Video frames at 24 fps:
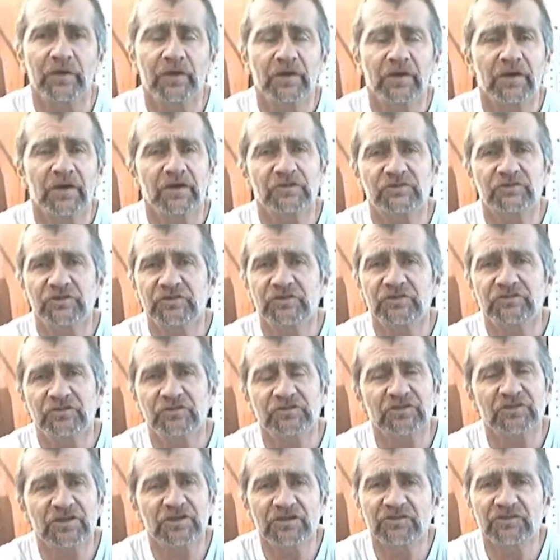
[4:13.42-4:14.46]
And Jesus
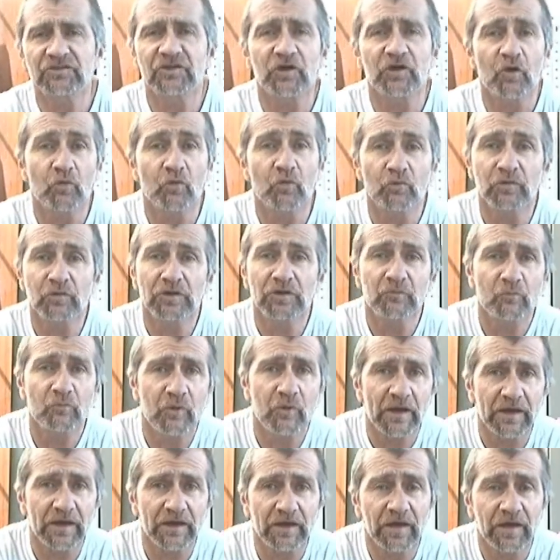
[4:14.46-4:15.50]
is the only
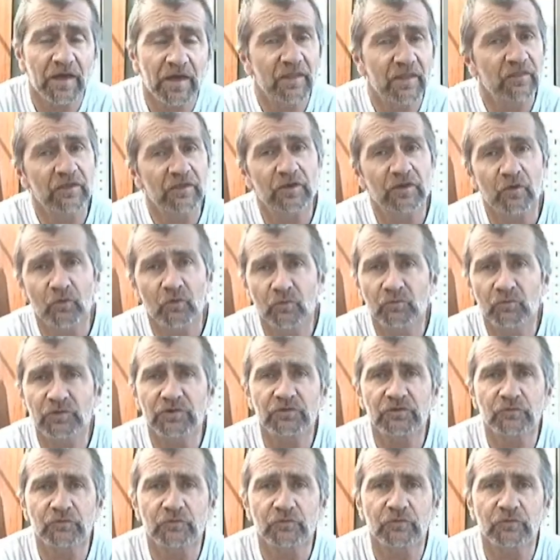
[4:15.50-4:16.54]
way, the only
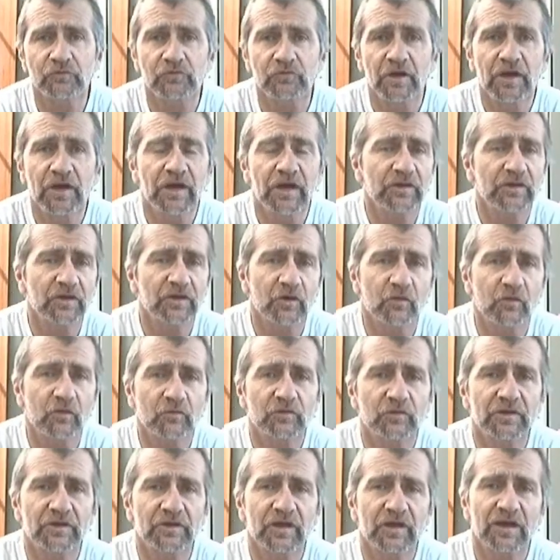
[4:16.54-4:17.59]
truth, and the
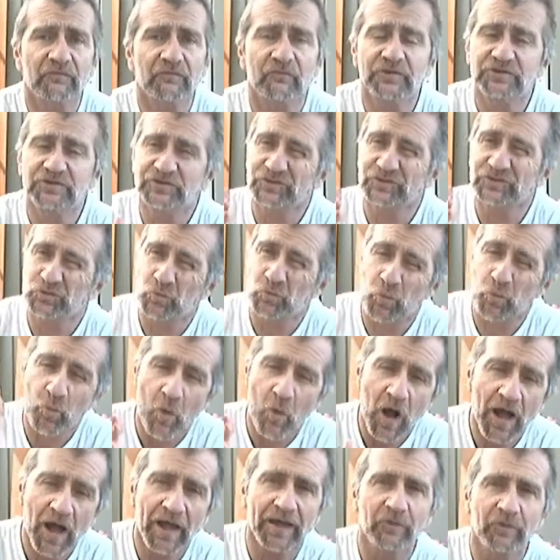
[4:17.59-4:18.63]
only life, which is
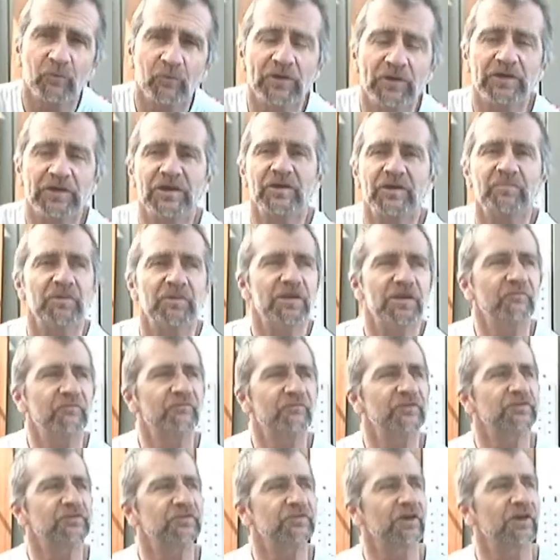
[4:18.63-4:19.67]
why we keep
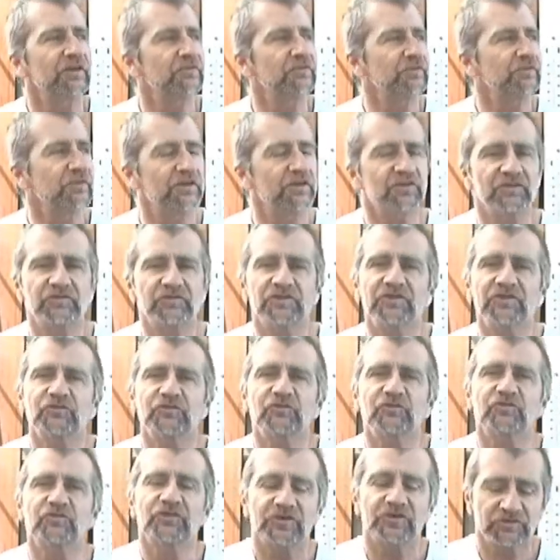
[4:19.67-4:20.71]
emphasizing in this
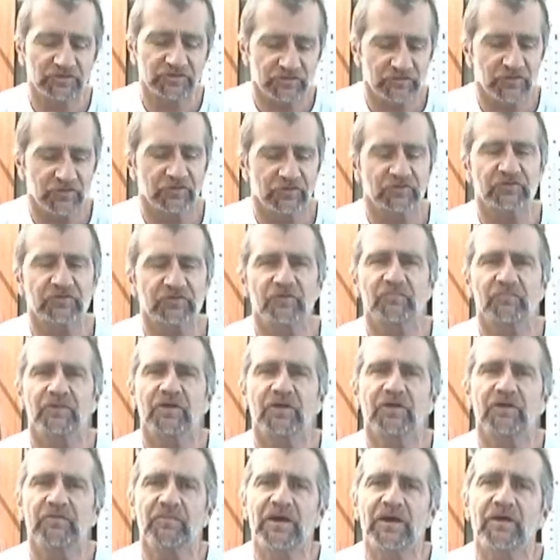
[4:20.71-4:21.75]
introduction to the Sermon
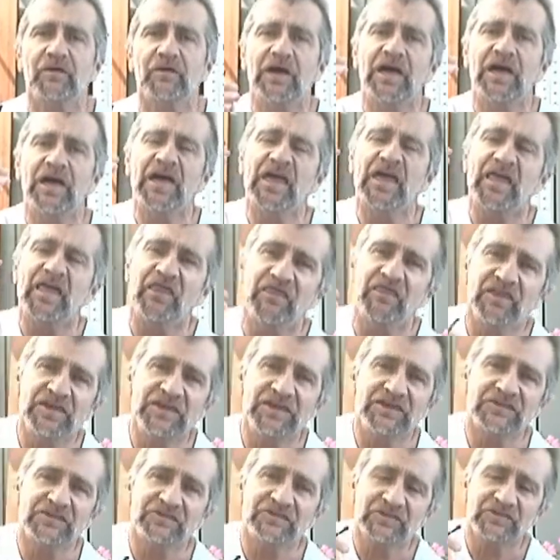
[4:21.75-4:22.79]
on the Mount,
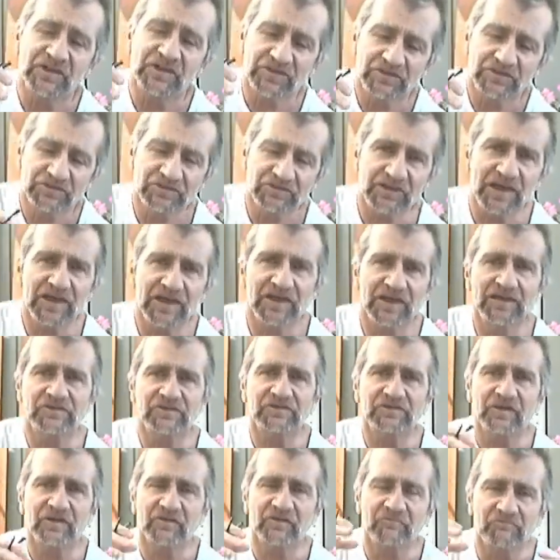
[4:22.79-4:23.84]
these sayings
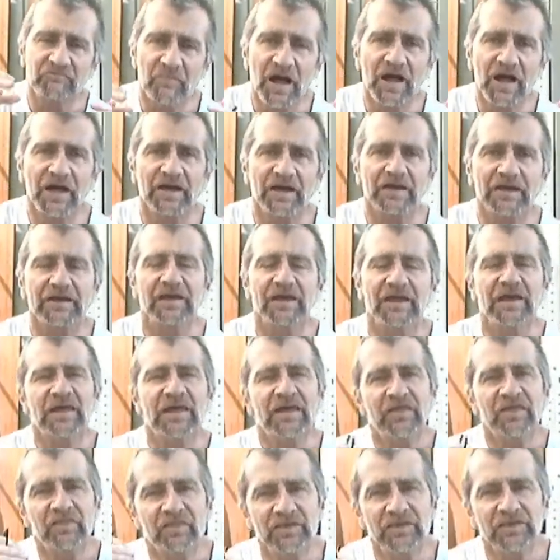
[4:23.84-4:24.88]
of mine,
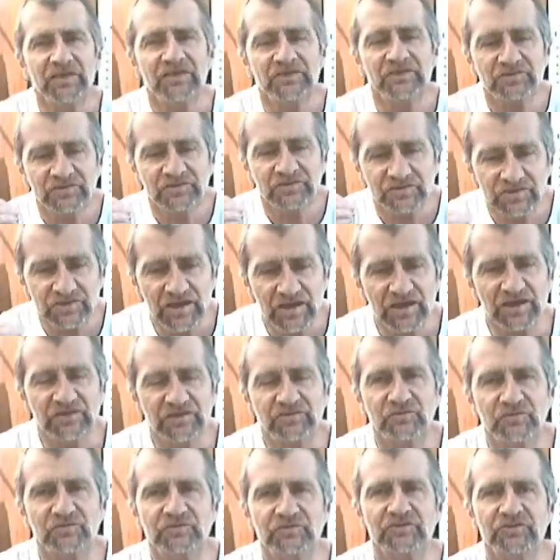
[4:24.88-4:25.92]
these sayings
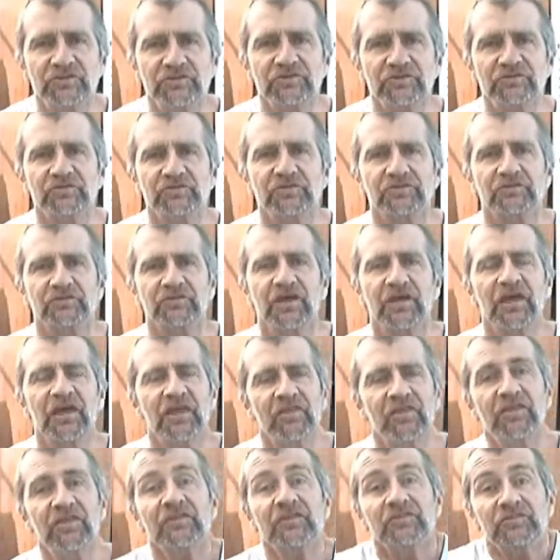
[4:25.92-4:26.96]
of Jesus.
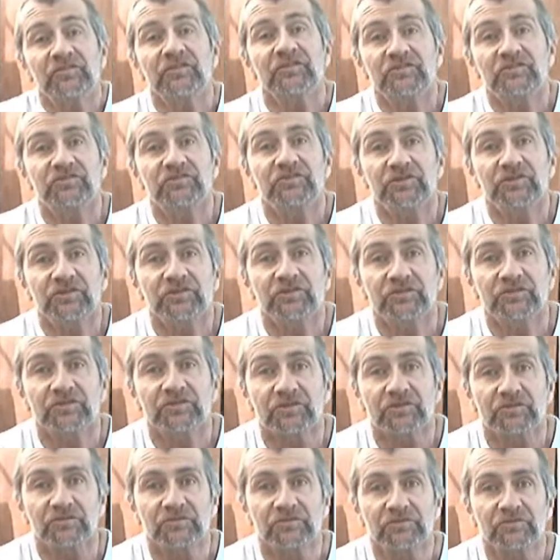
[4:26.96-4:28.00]
This is
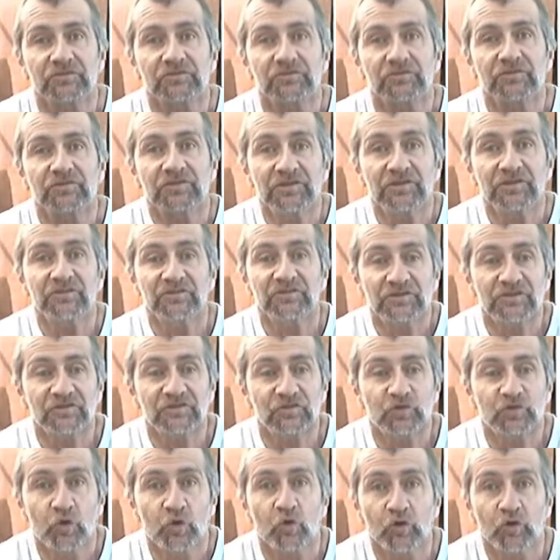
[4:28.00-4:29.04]
Jesus. This
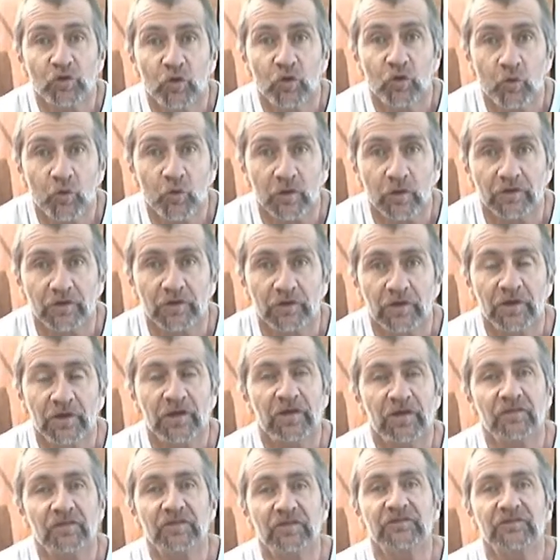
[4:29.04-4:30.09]
is your Lord.
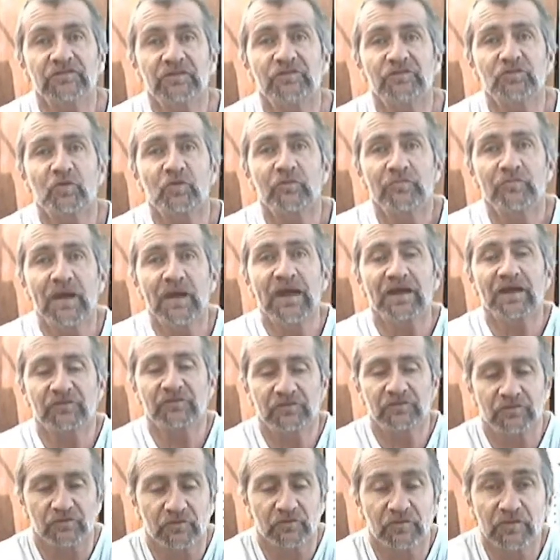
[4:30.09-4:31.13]
This is your
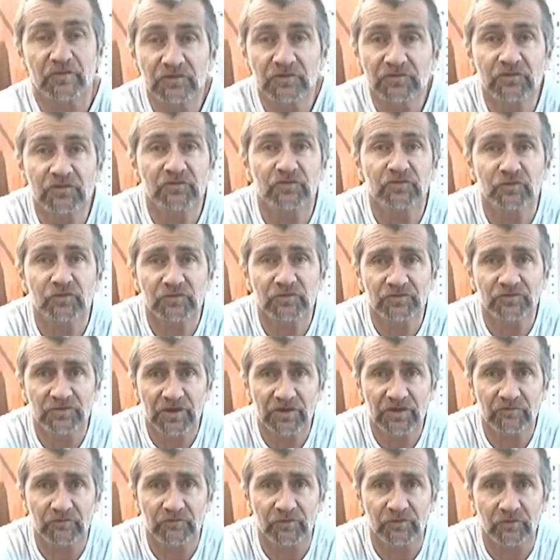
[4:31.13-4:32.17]
Master. This is your
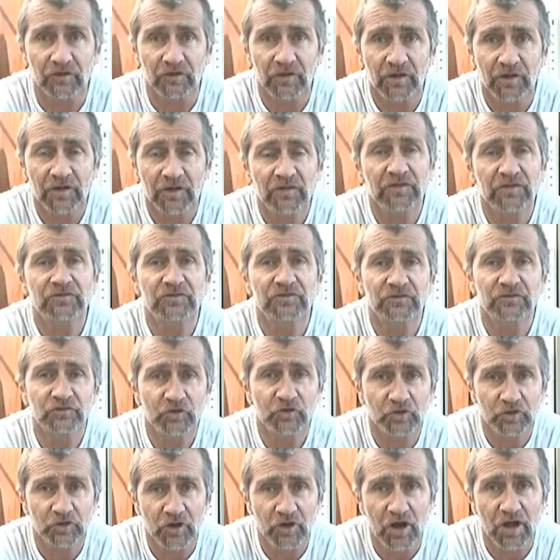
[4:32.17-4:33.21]
Savior. This is
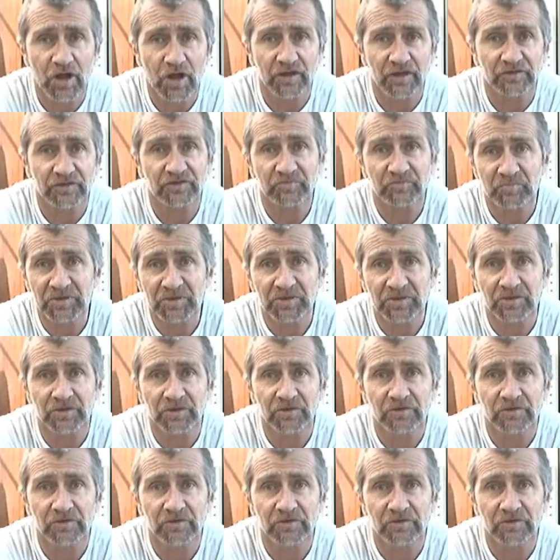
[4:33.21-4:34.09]
your God speaking.